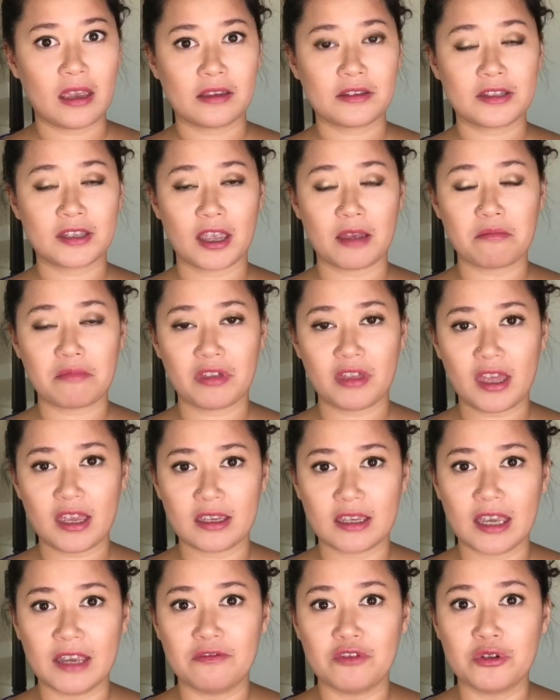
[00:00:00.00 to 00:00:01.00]
Same
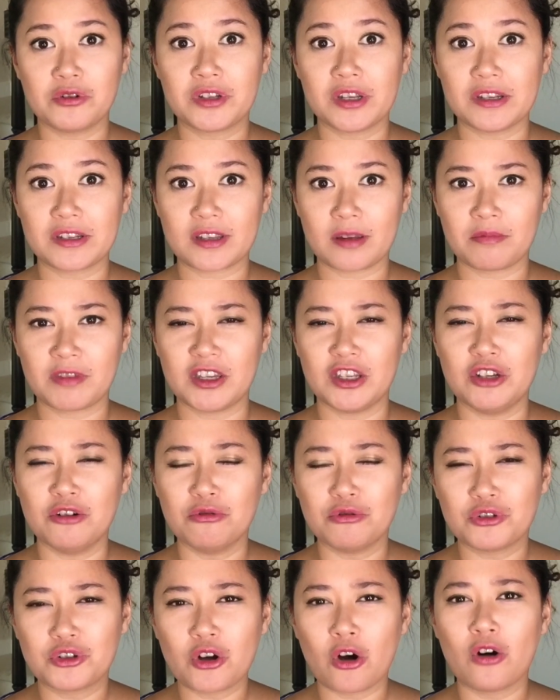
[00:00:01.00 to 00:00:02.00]
thing, if you see something
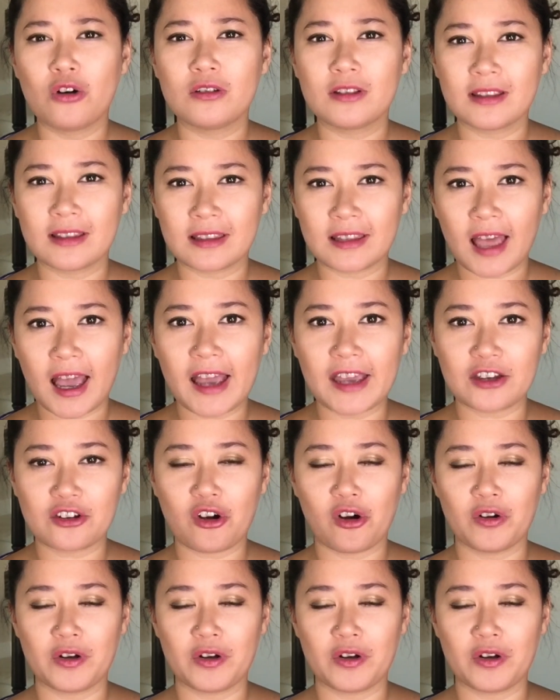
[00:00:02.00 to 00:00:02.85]
you don't like,